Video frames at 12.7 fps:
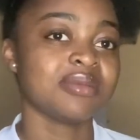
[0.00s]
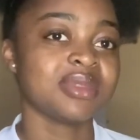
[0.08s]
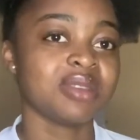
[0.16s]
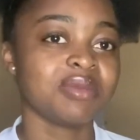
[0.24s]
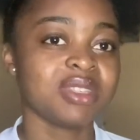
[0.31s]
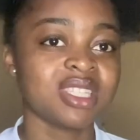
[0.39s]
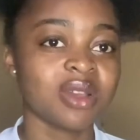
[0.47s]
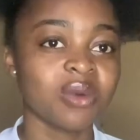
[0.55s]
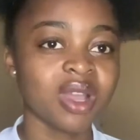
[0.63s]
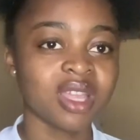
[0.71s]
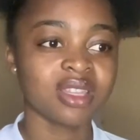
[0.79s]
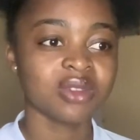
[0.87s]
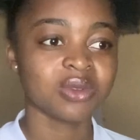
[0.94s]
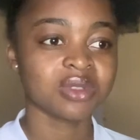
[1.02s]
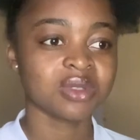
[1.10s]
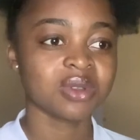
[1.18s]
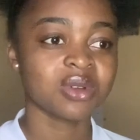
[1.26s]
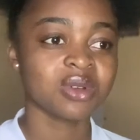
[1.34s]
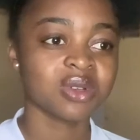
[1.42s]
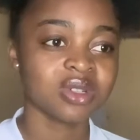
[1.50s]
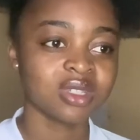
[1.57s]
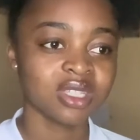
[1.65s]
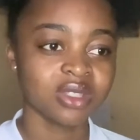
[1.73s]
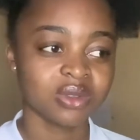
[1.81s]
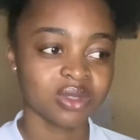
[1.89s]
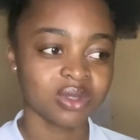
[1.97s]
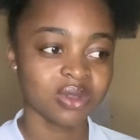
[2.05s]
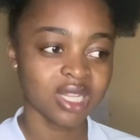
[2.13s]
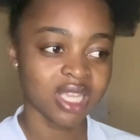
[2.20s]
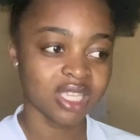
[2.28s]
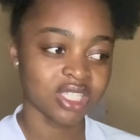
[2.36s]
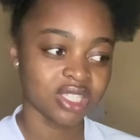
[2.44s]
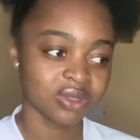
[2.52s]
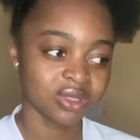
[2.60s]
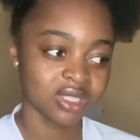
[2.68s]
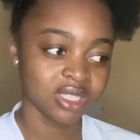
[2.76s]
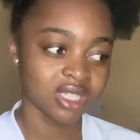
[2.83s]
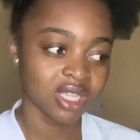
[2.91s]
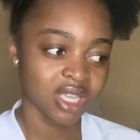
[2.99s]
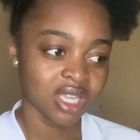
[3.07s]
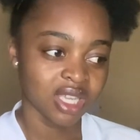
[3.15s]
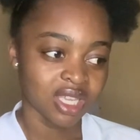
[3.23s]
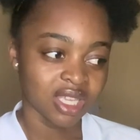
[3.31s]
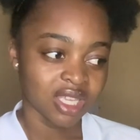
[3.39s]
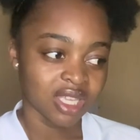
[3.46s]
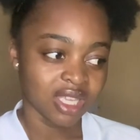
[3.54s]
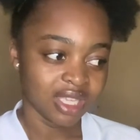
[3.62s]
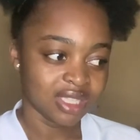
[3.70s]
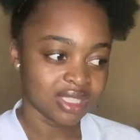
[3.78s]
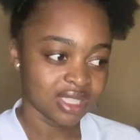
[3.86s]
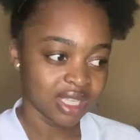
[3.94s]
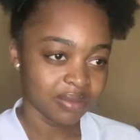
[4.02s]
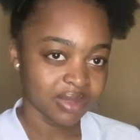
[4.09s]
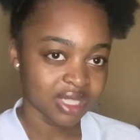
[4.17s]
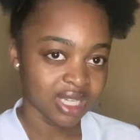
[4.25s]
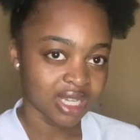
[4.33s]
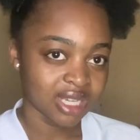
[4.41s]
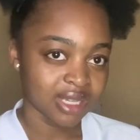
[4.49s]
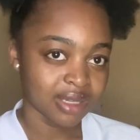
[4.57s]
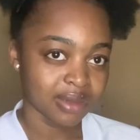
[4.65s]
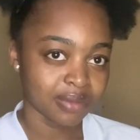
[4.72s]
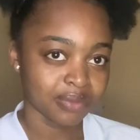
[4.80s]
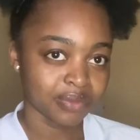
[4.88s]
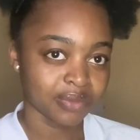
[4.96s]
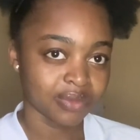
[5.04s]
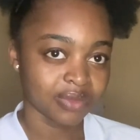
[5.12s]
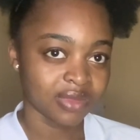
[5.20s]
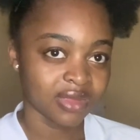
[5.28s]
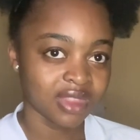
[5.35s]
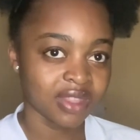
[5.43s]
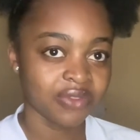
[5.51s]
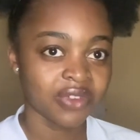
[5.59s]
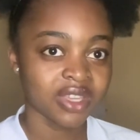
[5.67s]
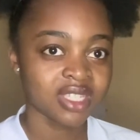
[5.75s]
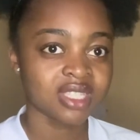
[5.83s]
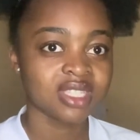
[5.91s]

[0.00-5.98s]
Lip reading: Semester one, it was all like chilled, except the first